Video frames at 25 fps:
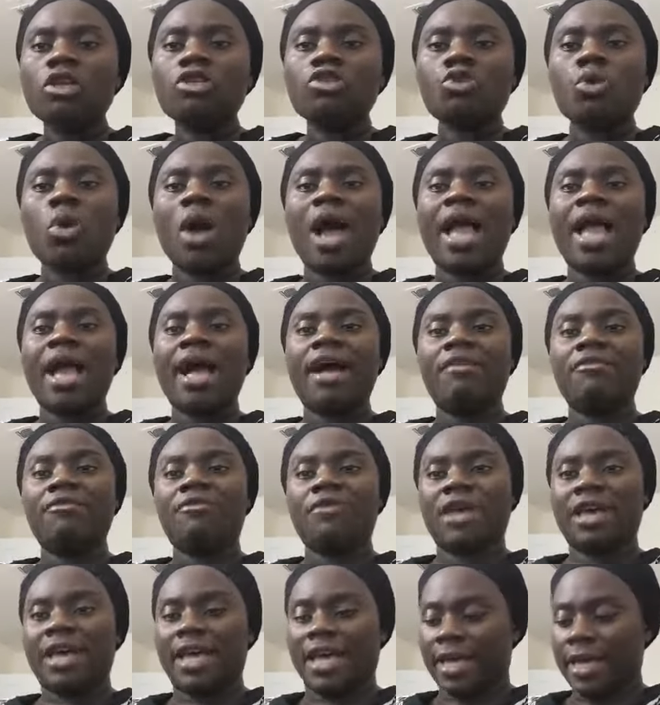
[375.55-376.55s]
So I
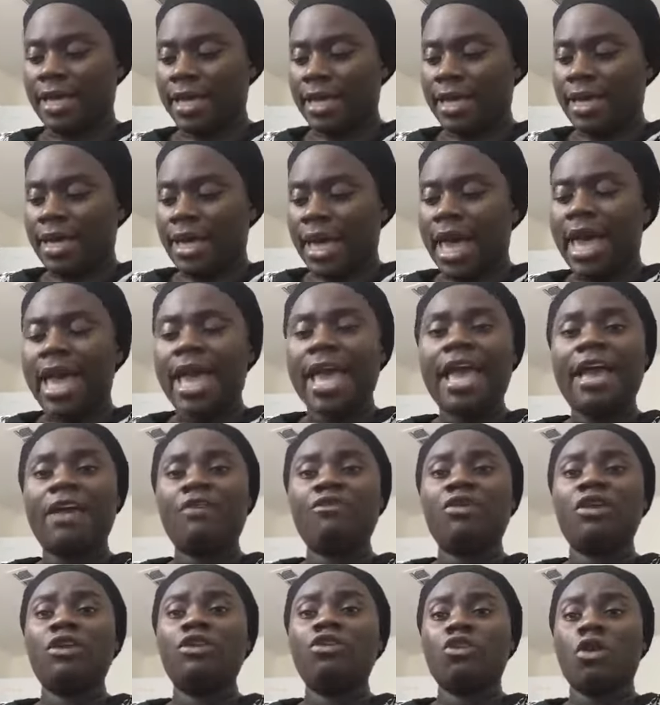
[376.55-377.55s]
have a
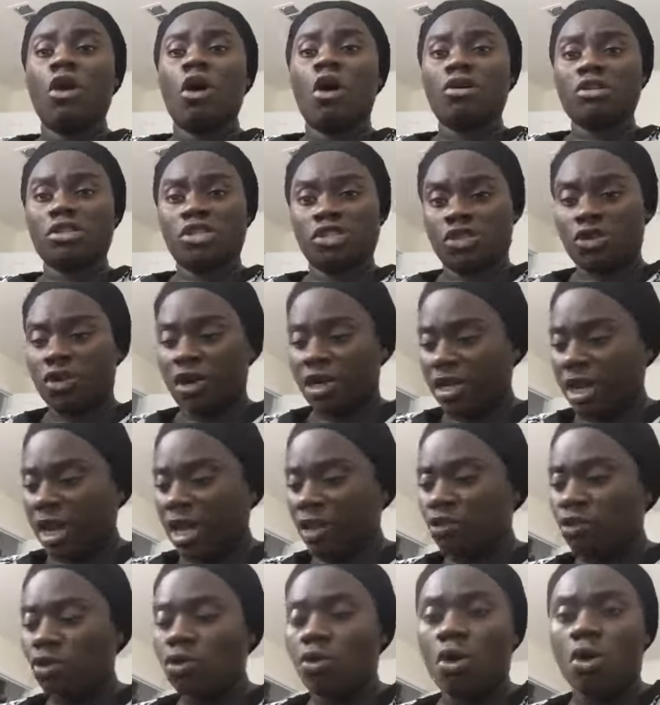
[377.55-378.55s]
heavy long skirt
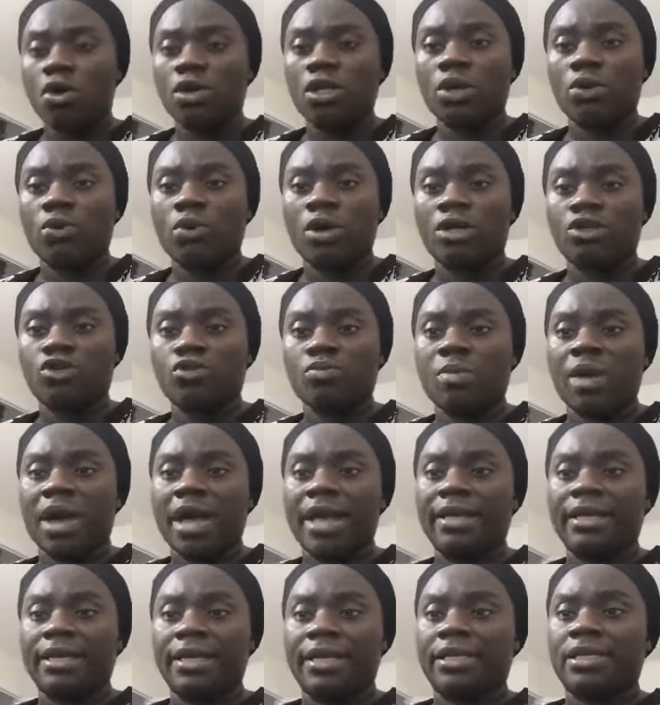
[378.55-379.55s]
that go all the way to
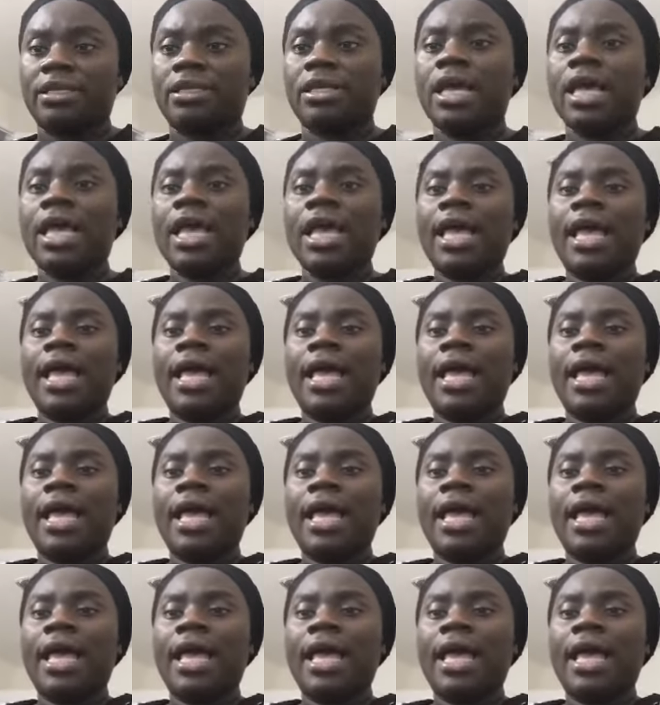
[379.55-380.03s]
my knees.